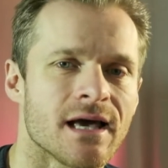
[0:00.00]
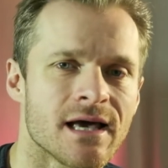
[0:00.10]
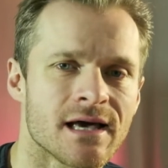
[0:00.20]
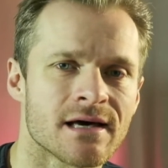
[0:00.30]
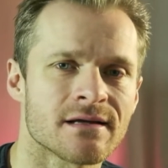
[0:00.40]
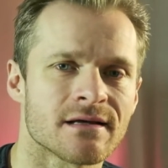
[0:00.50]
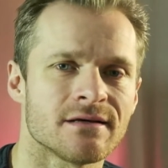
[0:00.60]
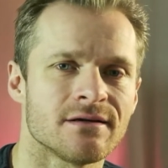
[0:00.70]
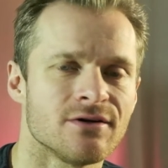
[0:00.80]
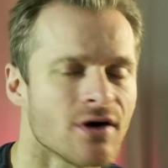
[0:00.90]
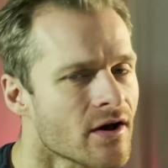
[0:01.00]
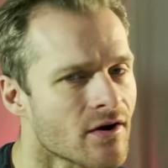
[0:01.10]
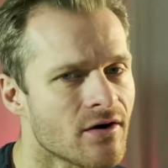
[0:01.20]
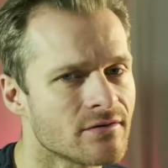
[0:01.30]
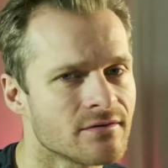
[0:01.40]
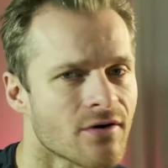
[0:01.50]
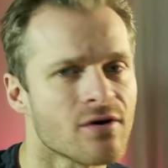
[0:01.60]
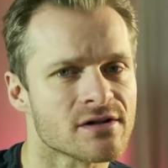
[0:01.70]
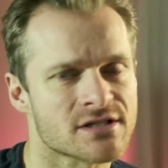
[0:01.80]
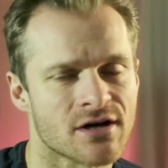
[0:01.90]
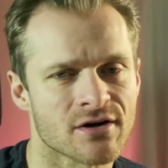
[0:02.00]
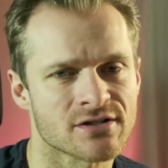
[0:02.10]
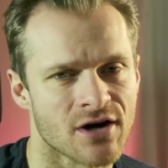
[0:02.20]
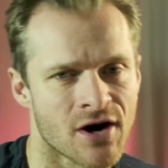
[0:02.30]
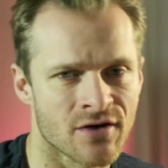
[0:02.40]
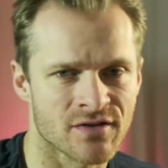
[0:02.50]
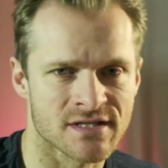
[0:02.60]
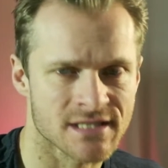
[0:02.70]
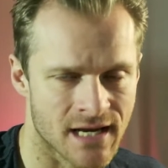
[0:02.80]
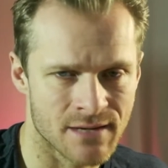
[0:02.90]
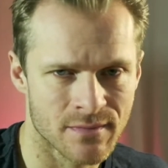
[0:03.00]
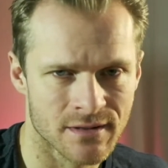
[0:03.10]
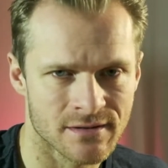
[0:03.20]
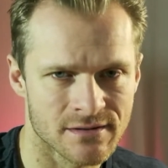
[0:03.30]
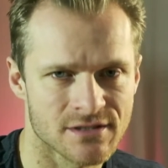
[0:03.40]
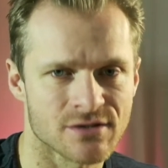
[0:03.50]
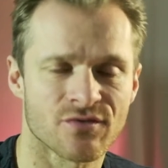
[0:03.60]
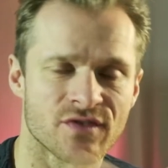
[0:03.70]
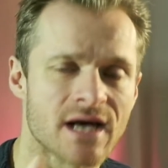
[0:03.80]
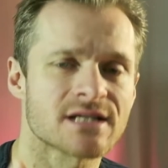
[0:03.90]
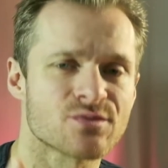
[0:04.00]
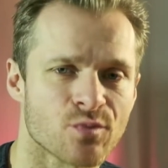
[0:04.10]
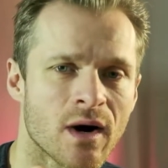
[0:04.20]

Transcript: And not all songs are the same, so that's